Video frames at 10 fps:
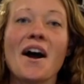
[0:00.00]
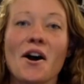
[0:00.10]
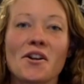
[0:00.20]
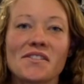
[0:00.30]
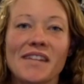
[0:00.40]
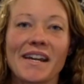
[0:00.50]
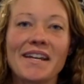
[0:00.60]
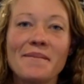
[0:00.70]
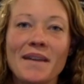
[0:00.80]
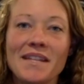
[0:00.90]
Our
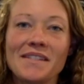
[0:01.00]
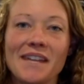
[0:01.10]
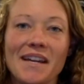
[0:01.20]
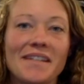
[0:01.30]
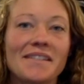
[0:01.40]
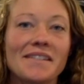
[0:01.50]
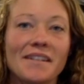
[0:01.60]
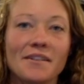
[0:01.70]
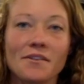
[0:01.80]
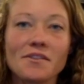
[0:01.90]
second men's hiking
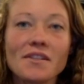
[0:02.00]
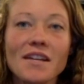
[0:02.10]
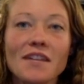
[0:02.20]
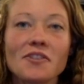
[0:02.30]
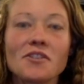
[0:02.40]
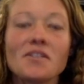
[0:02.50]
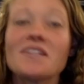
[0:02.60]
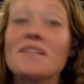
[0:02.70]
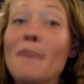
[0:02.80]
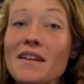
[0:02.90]
sandal selection
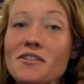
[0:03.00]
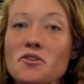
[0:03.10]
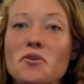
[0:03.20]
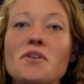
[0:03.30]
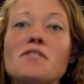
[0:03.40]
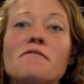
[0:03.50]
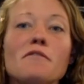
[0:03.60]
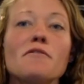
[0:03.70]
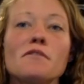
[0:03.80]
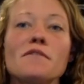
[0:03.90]
is the best choice for
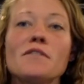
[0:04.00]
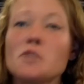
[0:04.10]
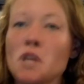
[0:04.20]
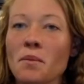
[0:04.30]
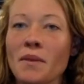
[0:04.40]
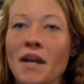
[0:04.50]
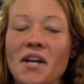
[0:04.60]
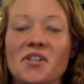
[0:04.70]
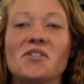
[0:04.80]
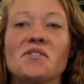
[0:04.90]
those of you gentlemen
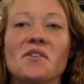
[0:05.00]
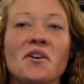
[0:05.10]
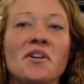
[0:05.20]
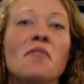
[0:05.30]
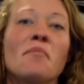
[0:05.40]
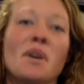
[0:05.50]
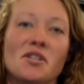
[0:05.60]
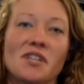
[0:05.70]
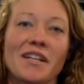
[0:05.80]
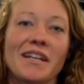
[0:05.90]
hikers on a
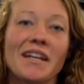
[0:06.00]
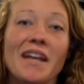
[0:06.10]
budget,